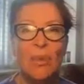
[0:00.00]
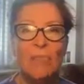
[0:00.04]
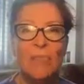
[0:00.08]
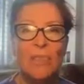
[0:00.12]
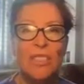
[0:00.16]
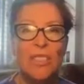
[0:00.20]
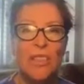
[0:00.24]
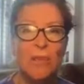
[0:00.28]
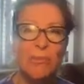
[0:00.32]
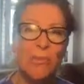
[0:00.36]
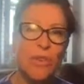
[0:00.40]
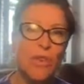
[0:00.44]

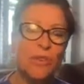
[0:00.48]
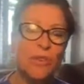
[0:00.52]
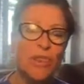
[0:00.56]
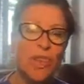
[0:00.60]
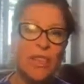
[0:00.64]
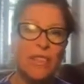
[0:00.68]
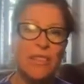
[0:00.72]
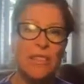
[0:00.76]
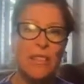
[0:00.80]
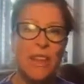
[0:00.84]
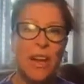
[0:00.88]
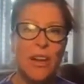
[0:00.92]
Some
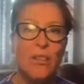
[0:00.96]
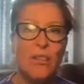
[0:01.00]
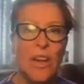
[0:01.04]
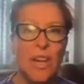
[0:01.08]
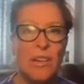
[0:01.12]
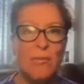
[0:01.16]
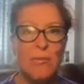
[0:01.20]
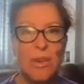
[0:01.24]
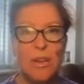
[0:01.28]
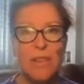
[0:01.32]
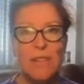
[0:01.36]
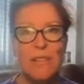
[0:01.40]
units only
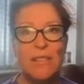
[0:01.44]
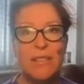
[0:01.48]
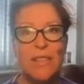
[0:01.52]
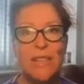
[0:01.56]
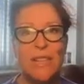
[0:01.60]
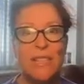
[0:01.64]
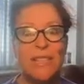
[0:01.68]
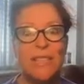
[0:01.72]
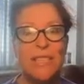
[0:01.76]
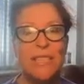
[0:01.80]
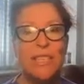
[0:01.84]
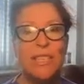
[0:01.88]
have one
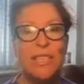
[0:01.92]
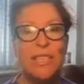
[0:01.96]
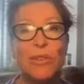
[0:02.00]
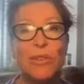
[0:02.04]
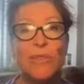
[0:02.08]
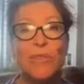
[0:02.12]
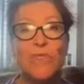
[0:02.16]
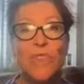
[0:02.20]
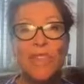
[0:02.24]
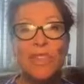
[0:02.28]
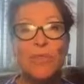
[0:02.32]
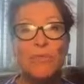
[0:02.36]
theatre,
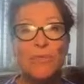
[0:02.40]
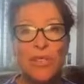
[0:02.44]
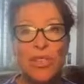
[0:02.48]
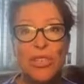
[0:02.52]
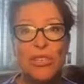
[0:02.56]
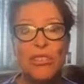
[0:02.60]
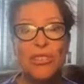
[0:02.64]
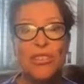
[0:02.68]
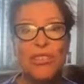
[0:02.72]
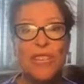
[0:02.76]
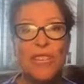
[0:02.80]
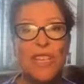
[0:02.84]
if there's
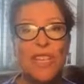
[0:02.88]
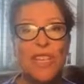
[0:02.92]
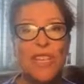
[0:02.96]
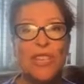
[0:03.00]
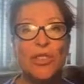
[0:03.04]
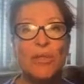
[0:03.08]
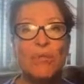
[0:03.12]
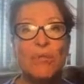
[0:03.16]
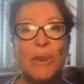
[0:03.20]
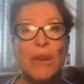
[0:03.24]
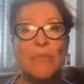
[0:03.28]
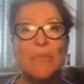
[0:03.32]
emergencies,
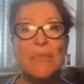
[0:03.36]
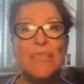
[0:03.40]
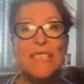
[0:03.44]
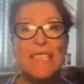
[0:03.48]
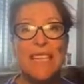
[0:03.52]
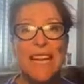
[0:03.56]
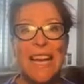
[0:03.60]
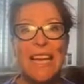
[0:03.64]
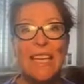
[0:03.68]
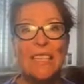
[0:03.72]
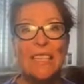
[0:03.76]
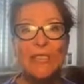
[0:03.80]
you may be
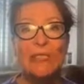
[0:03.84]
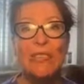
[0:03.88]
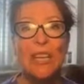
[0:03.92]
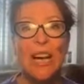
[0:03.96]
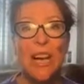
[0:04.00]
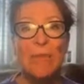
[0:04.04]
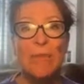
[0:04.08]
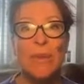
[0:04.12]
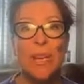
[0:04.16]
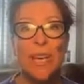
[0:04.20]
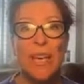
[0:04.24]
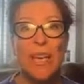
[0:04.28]
delayed on
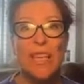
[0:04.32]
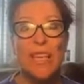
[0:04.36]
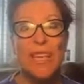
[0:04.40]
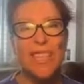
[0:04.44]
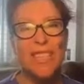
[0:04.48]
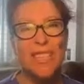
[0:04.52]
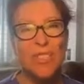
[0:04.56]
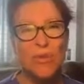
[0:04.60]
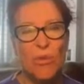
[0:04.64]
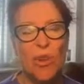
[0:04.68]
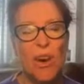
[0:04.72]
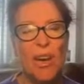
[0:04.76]
coming in.
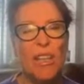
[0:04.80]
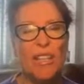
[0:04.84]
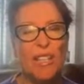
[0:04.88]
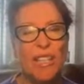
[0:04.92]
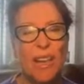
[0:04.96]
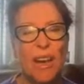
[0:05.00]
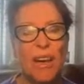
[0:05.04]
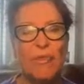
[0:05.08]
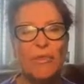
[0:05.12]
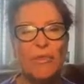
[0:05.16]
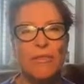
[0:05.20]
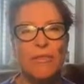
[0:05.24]
That's quite
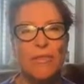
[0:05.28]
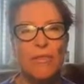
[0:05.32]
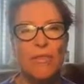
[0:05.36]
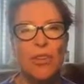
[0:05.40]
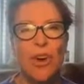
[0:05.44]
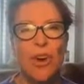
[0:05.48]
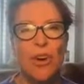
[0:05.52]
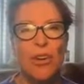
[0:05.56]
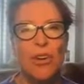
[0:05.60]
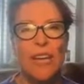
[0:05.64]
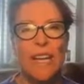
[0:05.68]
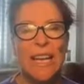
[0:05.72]
tough if you
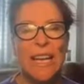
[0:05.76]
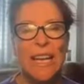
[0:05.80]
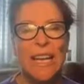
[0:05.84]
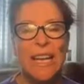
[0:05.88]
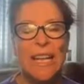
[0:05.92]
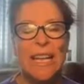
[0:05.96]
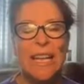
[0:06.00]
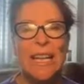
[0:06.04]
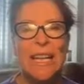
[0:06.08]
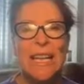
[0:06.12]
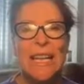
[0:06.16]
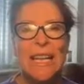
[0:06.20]
can't
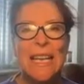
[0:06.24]
eat.